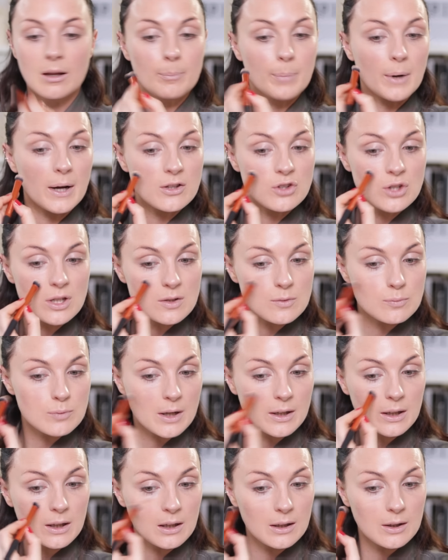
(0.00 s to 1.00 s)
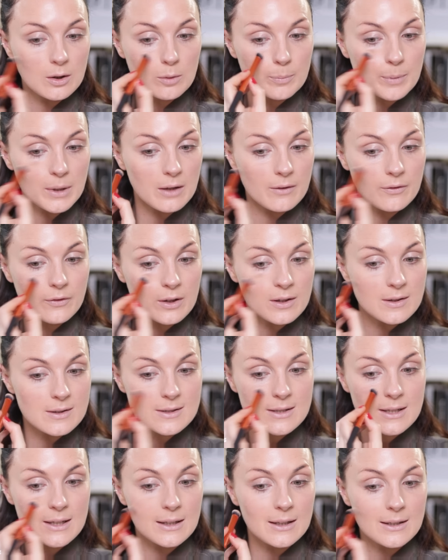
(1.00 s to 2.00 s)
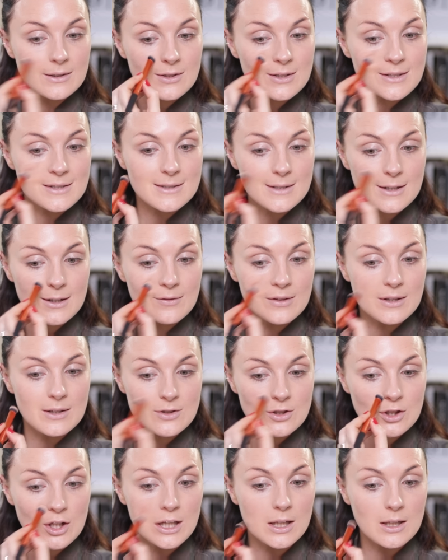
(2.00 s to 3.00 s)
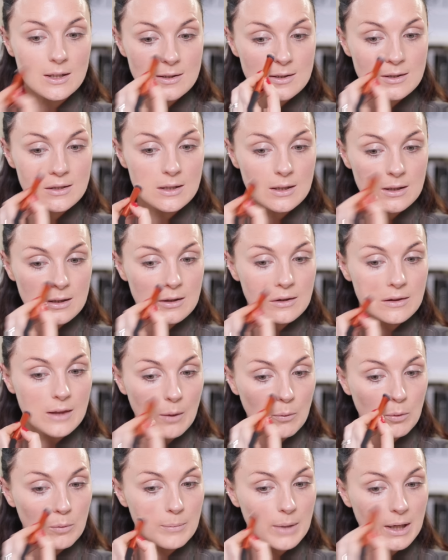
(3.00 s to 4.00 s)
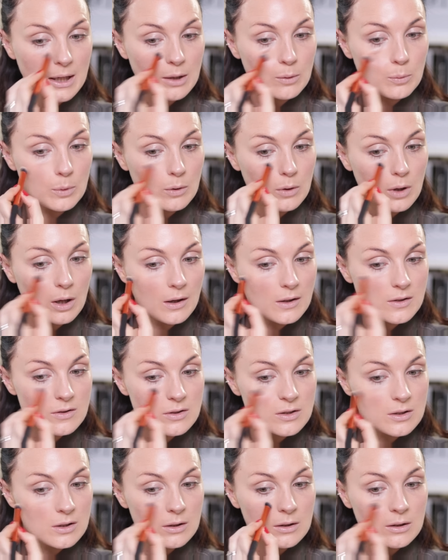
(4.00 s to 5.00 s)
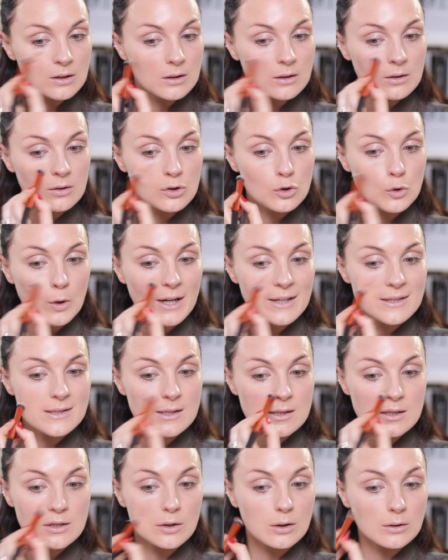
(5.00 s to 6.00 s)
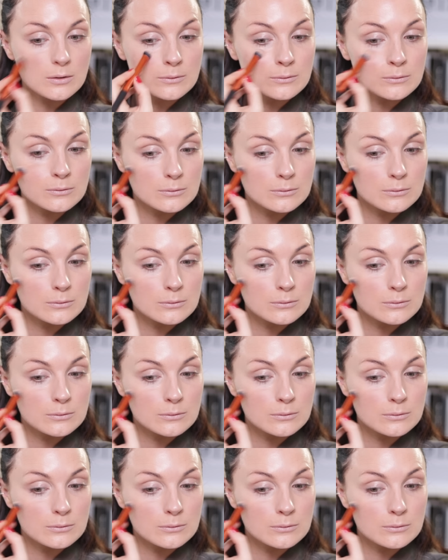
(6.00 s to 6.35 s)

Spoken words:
by just running a little bit of concealer just over the cheeks, that will mean it will last twice as long.